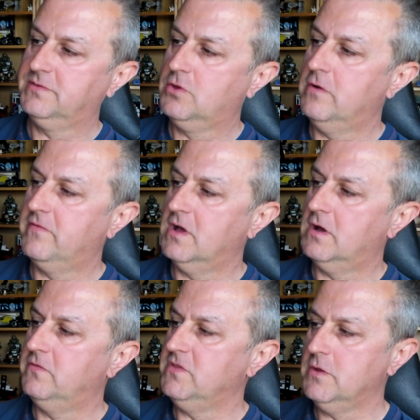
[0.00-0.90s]
cover
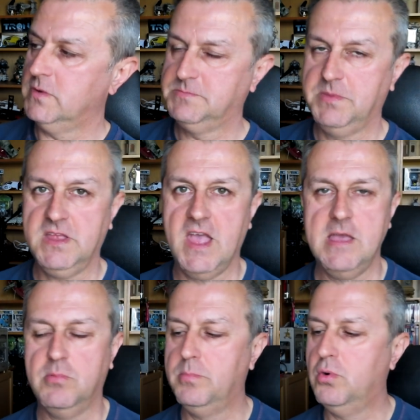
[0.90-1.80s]
on the USB
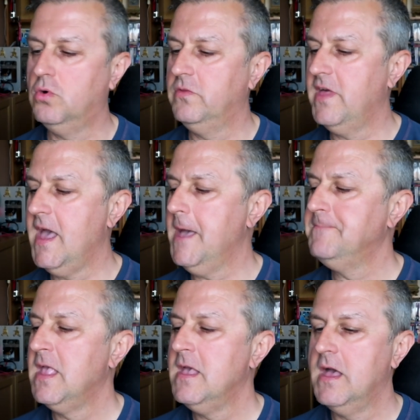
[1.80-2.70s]
cable port there,
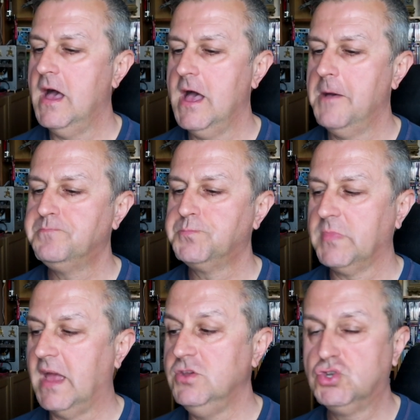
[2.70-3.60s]
um,
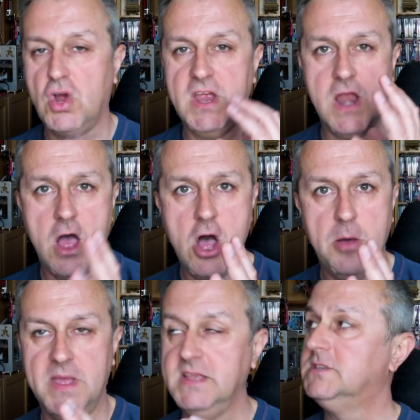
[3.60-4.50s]
and you try and
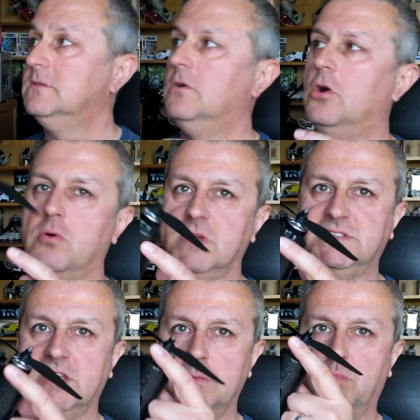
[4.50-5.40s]
arm it, always
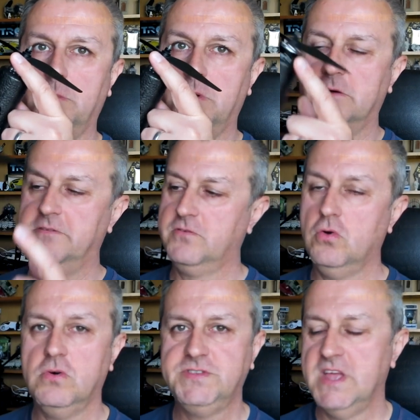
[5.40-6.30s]
take your prop off of
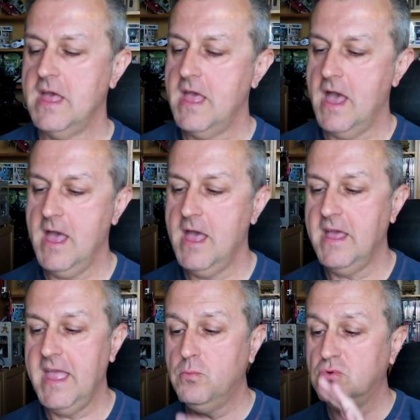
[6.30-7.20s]
course, uh,
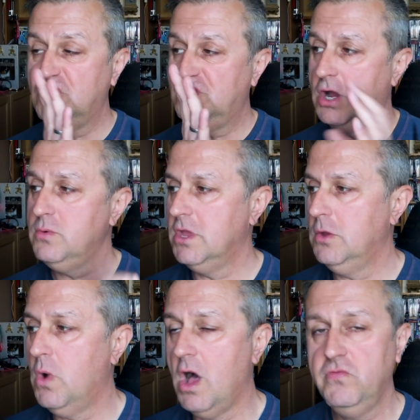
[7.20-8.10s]
it will show
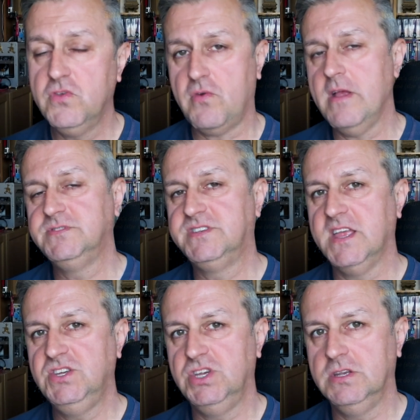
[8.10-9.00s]
you on the ground
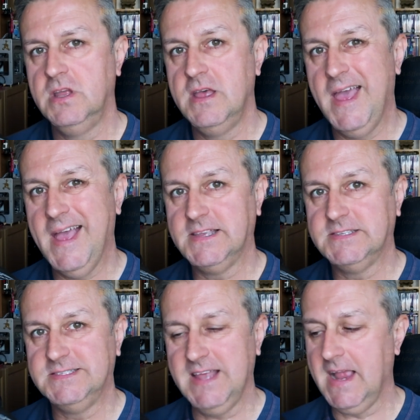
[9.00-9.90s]
station
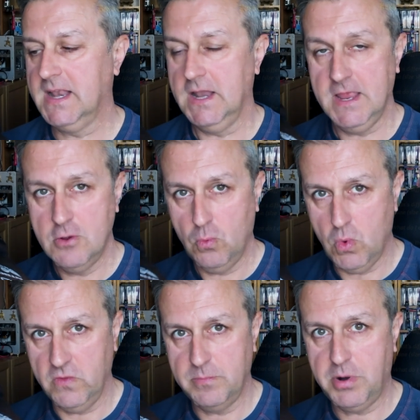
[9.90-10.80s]
exactly
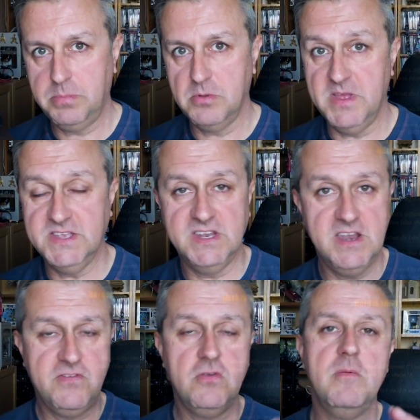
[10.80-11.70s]
what the problem is. And
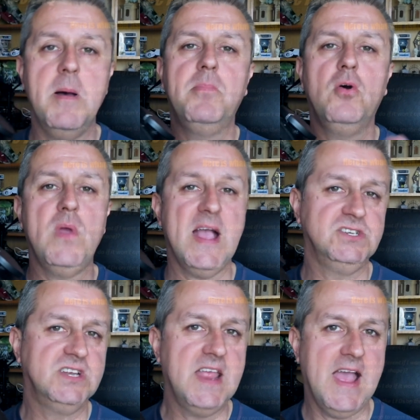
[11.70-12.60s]
if you remember, we
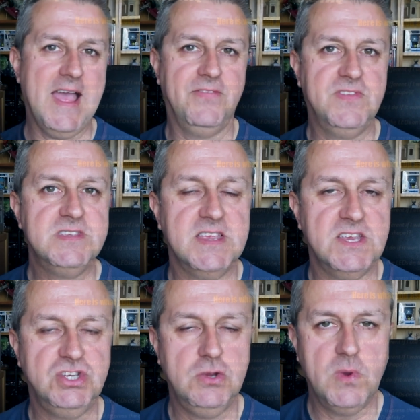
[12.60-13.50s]
actually had this
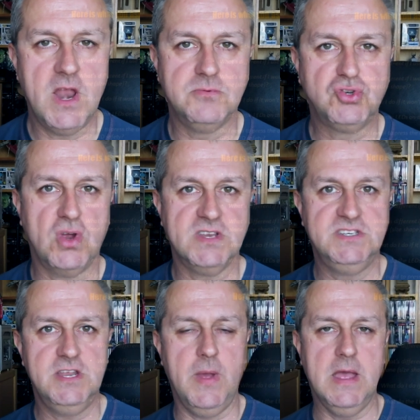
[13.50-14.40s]
issue when I was trying
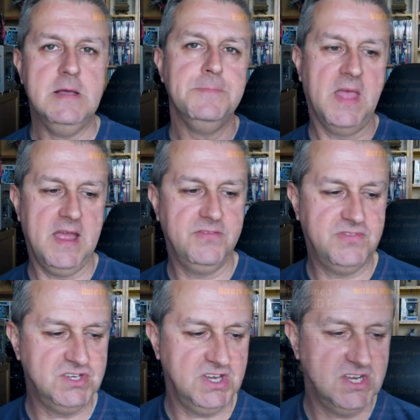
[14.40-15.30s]
to do it. I had
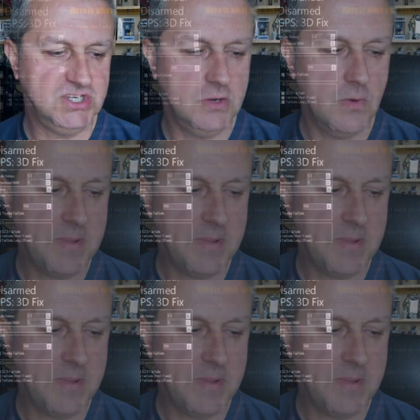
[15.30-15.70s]
this issue